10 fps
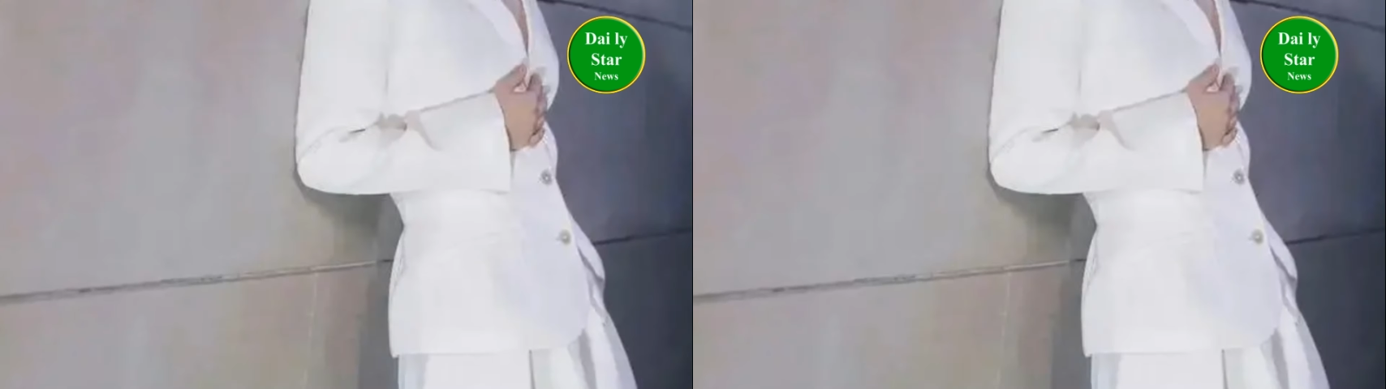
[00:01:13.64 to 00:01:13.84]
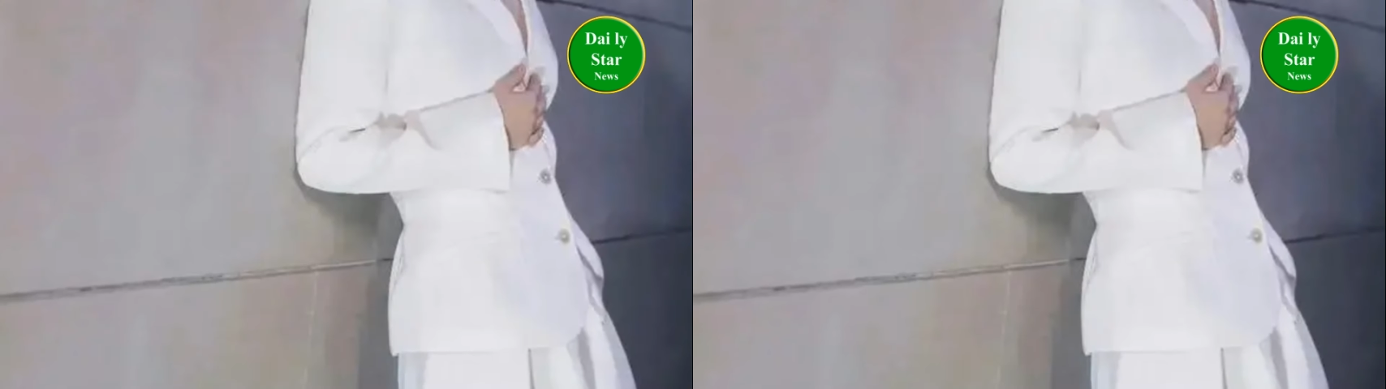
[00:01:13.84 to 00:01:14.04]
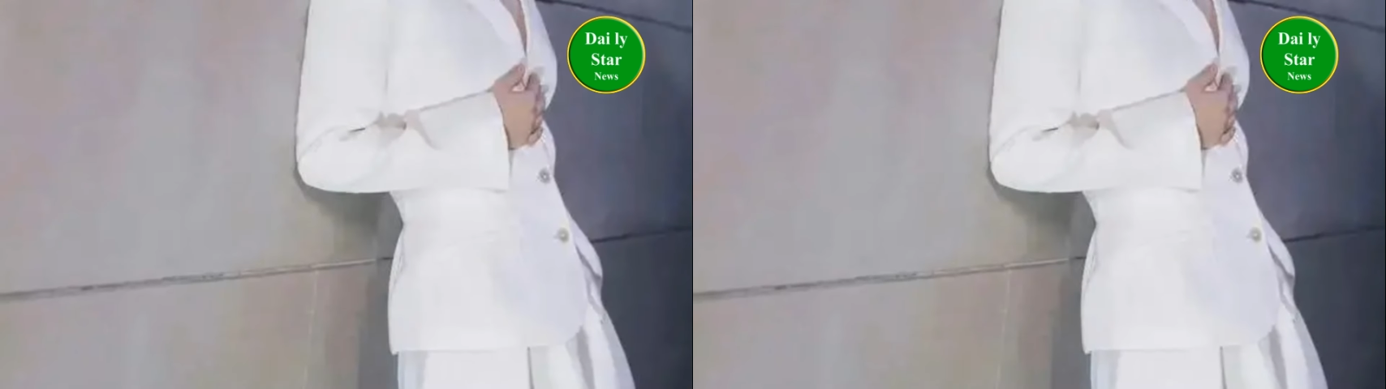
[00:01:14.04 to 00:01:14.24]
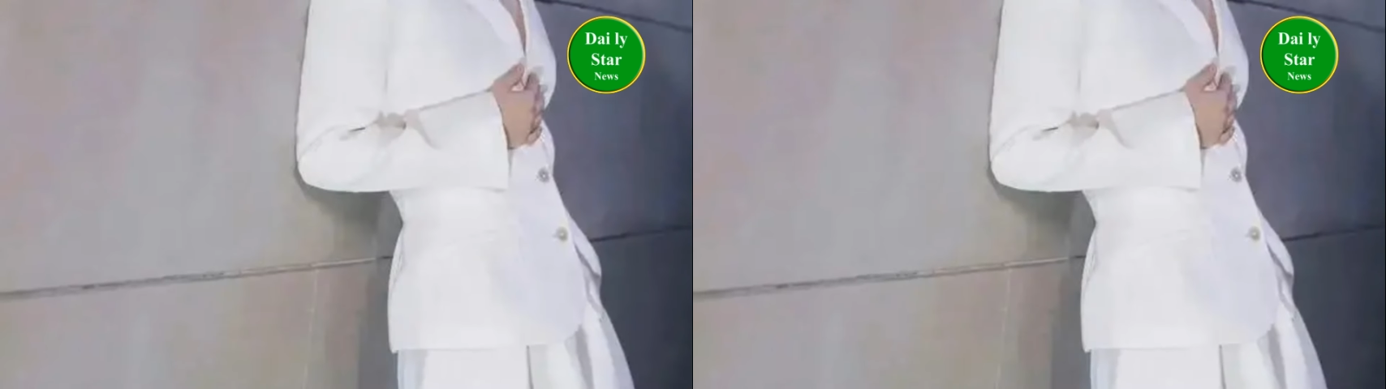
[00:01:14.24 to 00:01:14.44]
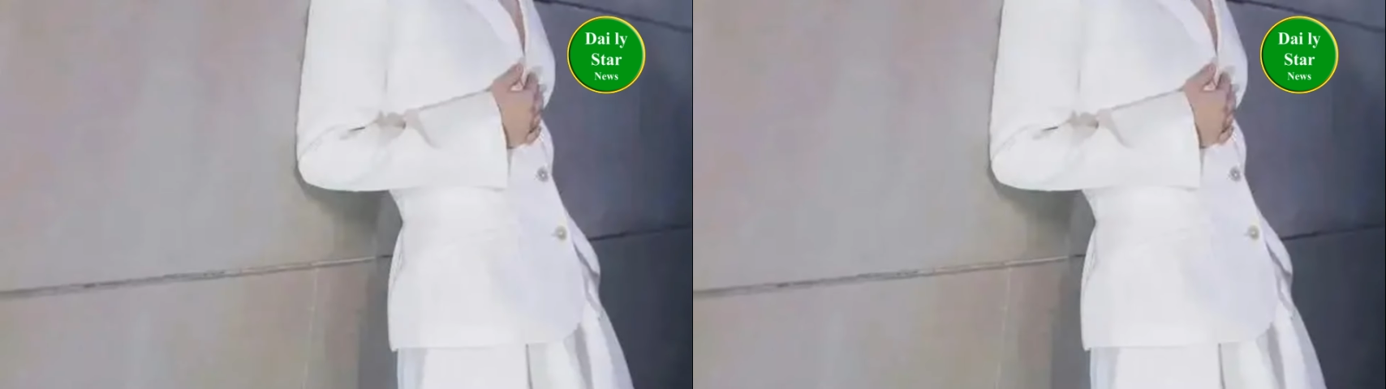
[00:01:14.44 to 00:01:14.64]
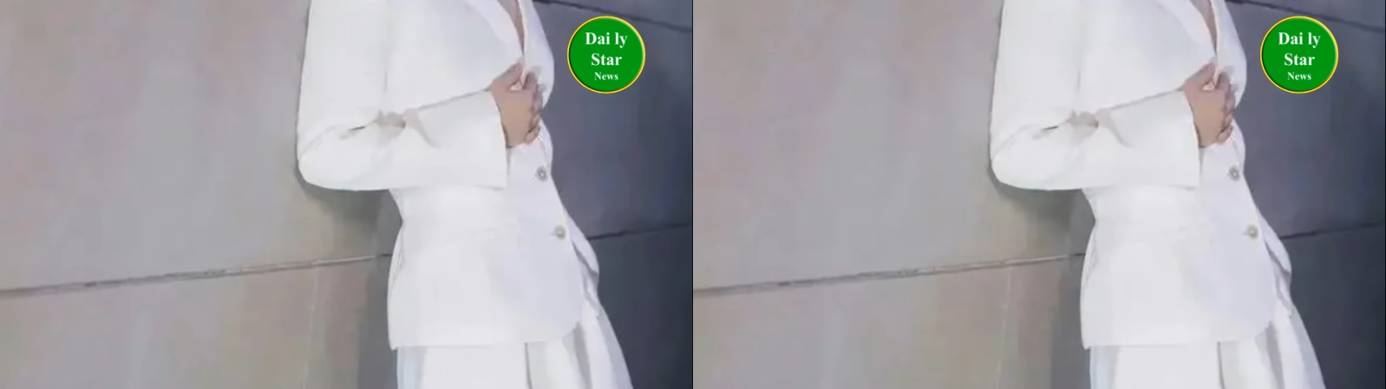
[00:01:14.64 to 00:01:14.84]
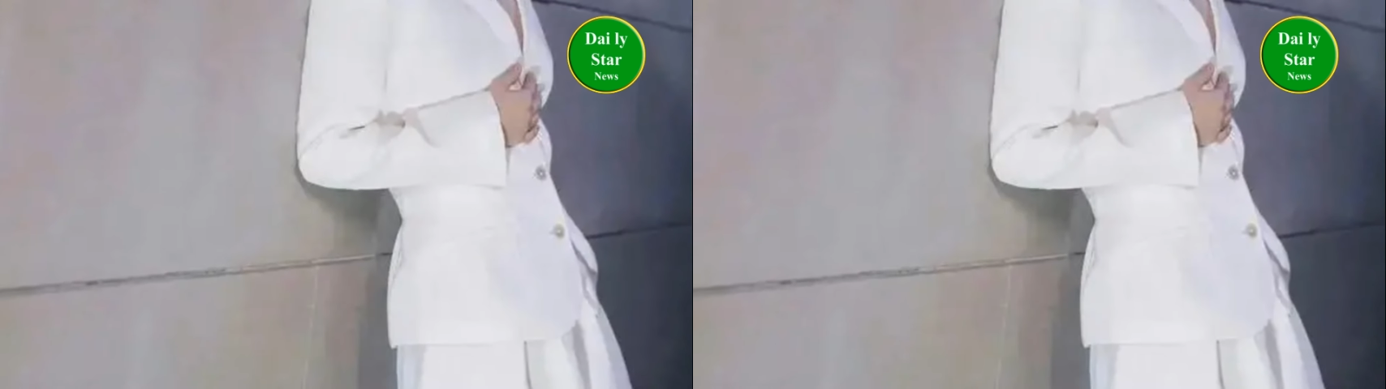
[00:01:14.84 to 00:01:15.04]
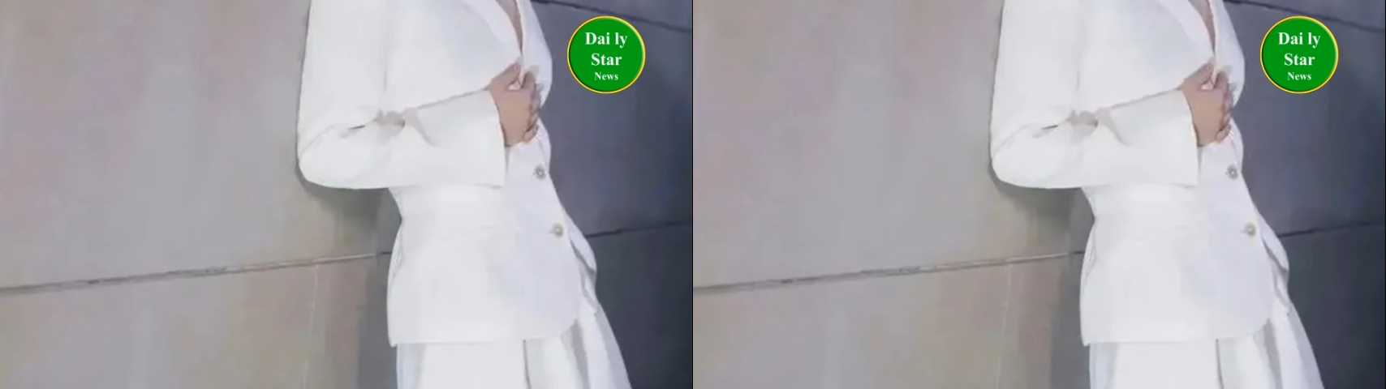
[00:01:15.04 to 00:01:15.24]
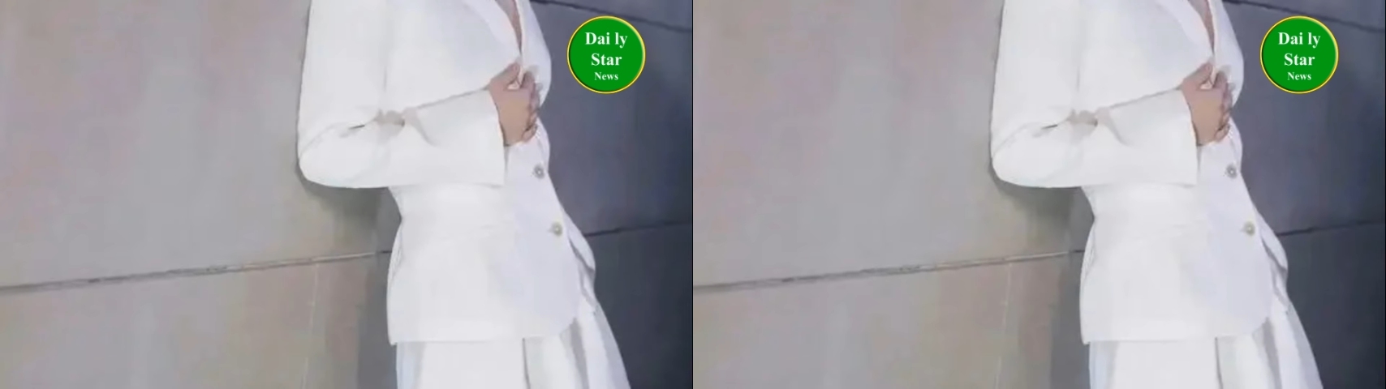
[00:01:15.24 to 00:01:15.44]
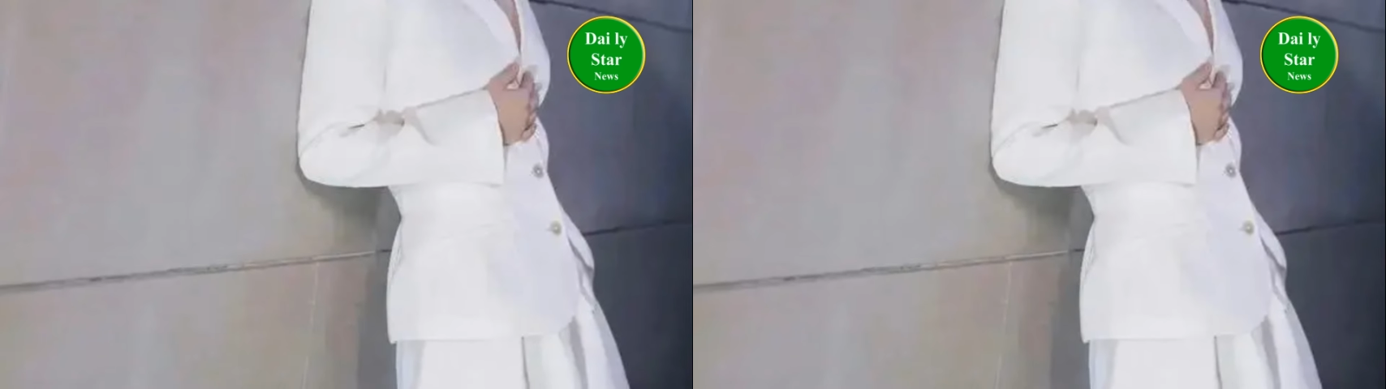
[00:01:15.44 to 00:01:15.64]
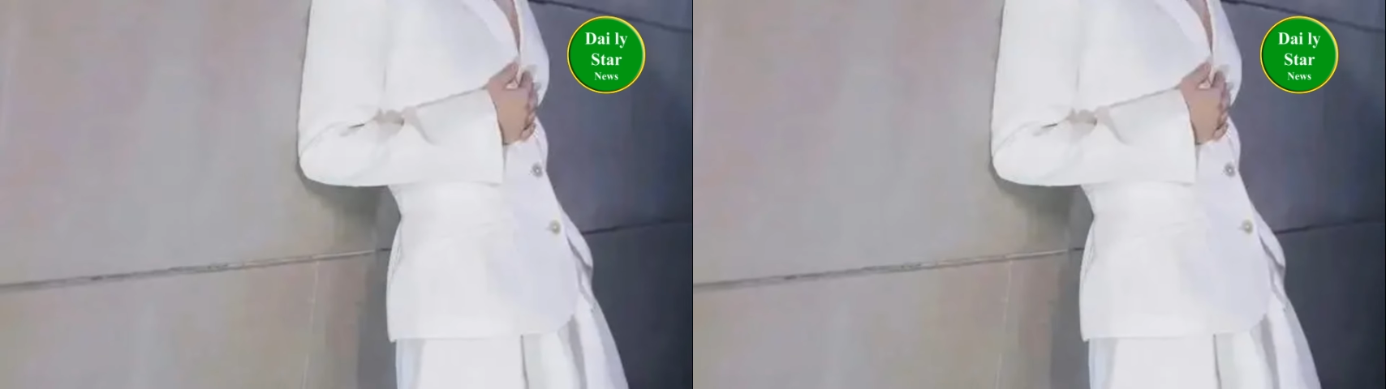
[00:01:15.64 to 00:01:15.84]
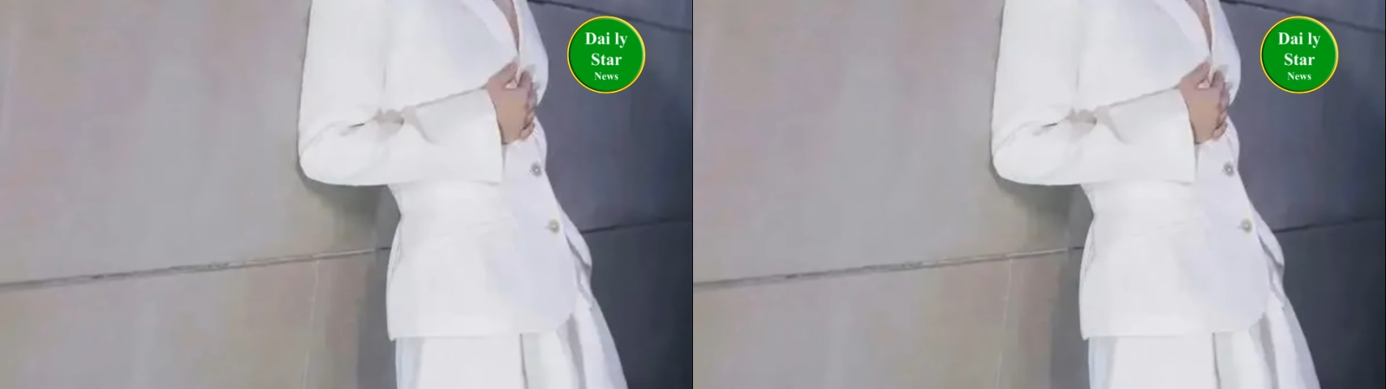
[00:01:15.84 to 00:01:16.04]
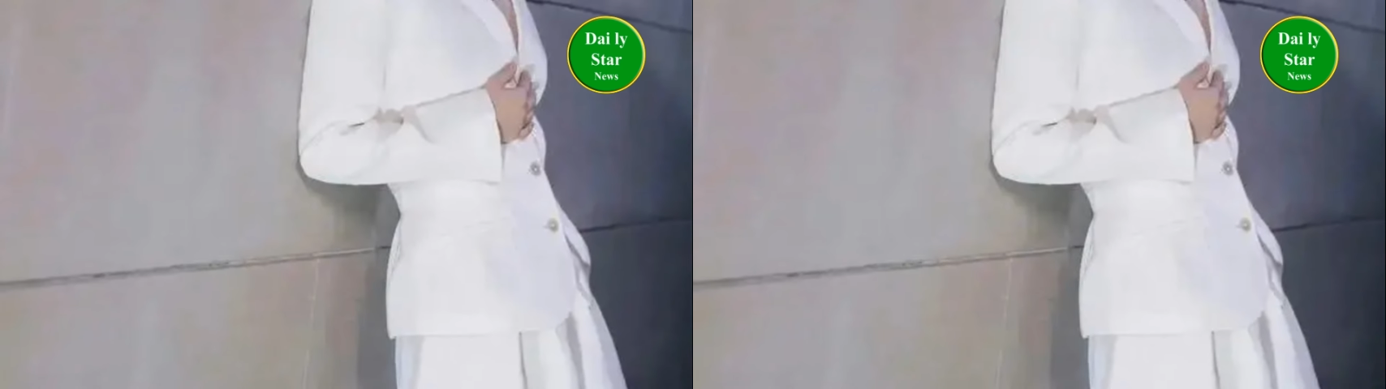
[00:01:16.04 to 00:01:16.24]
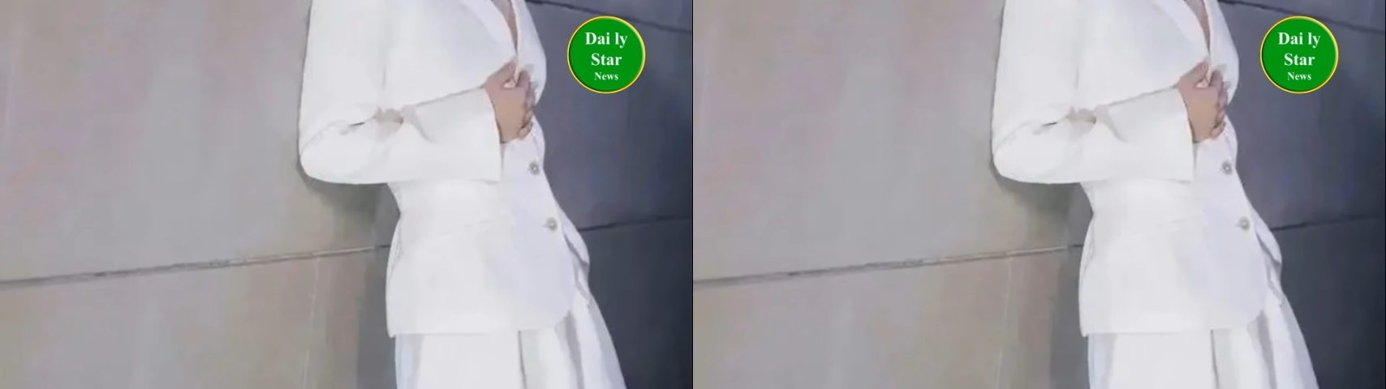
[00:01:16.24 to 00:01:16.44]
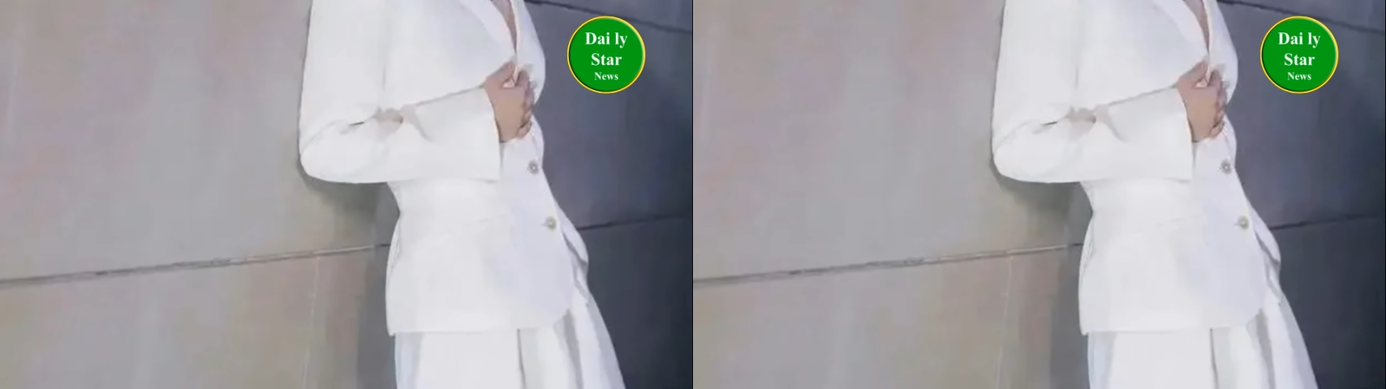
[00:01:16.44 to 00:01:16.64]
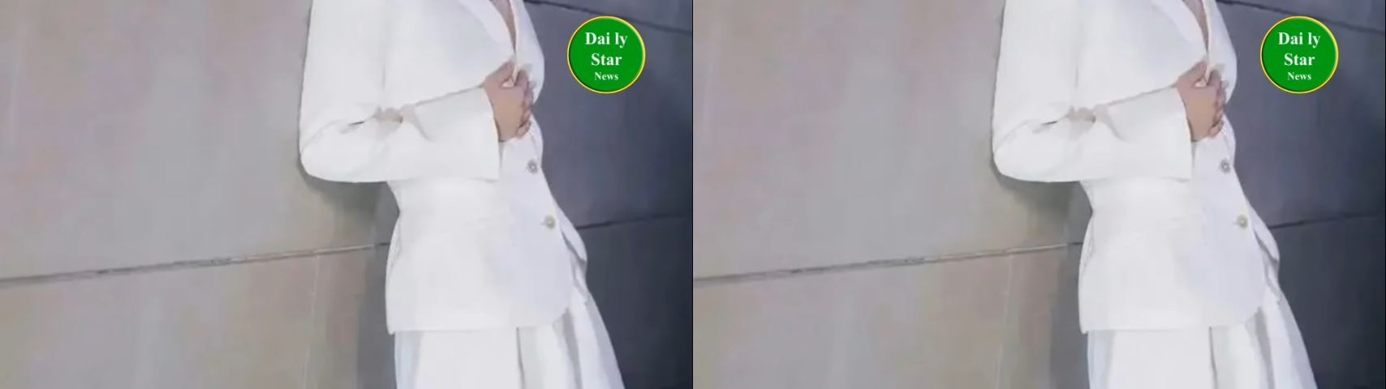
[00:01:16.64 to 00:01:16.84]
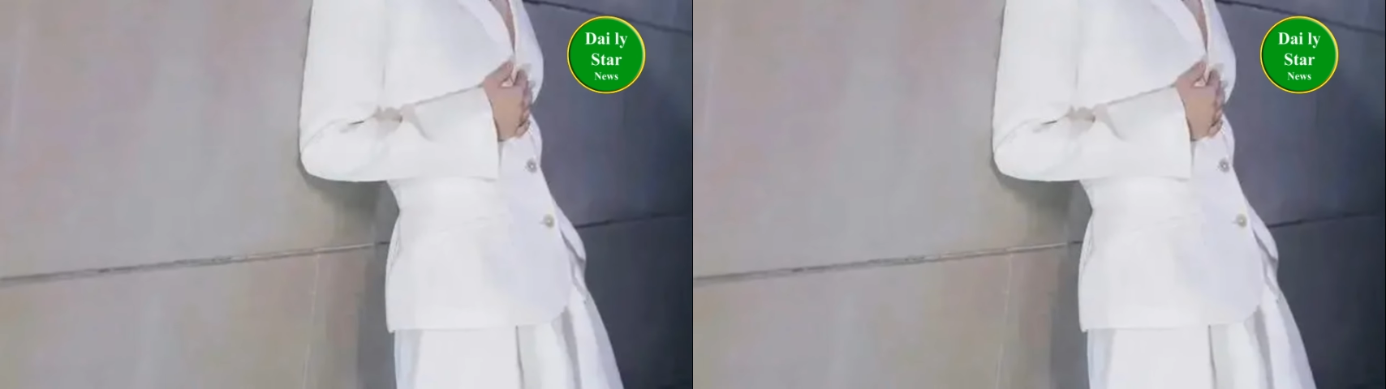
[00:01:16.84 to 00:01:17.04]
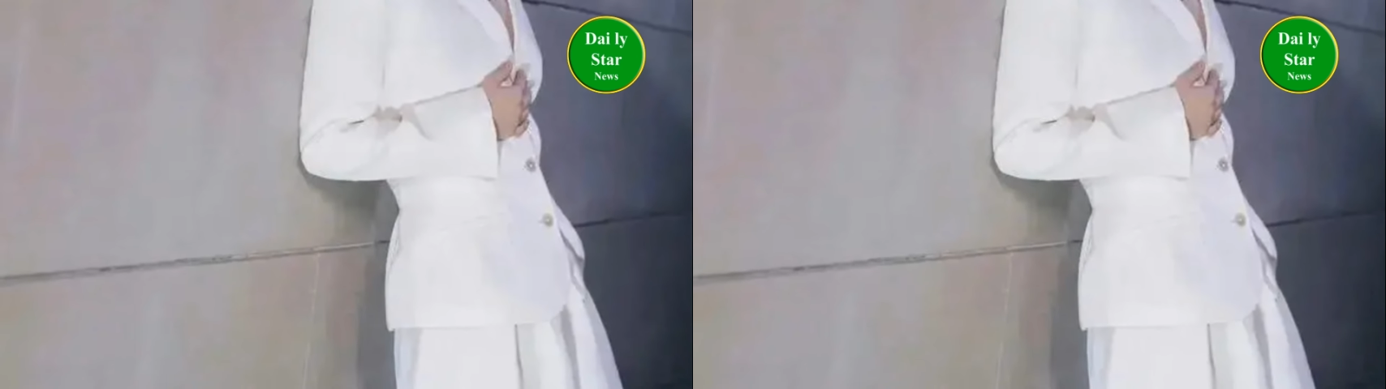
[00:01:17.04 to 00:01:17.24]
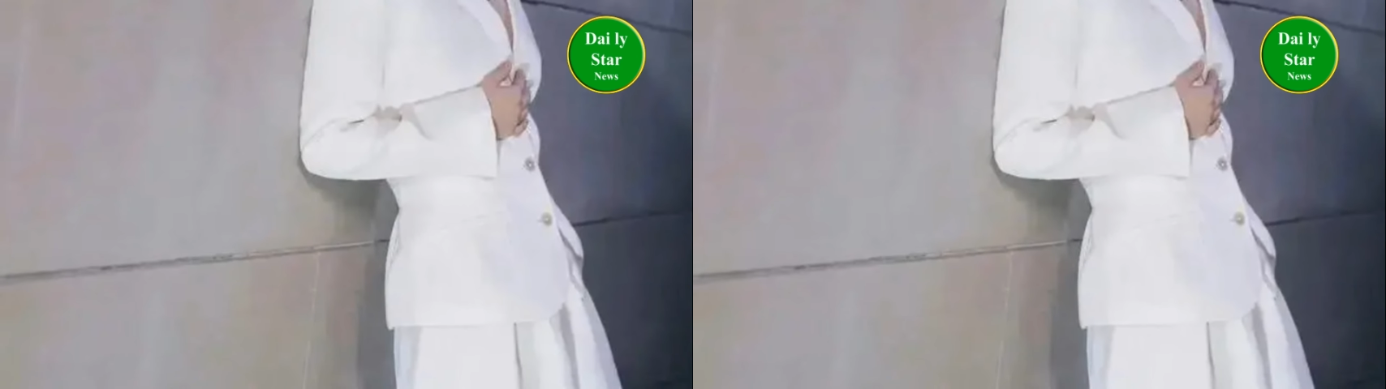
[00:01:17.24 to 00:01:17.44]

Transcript: Nobody's mouth can be seen.